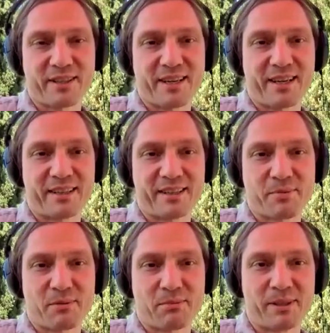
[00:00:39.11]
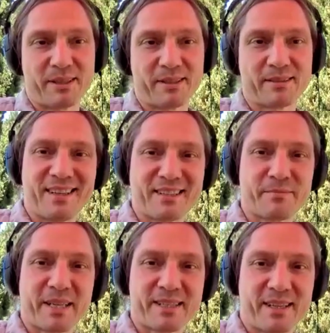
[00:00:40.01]
then it's probably doesn't
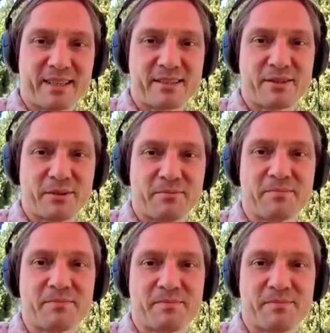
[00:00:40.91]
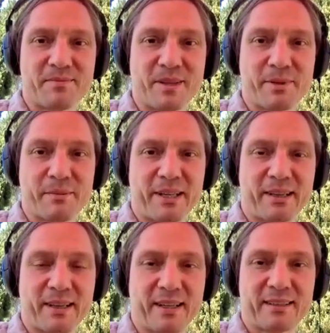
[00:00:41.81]
make sense to
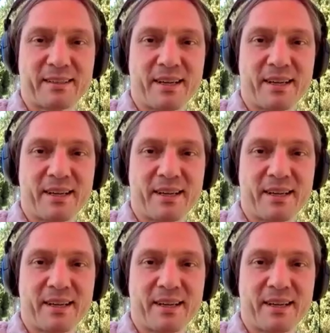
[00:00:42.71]
implement that.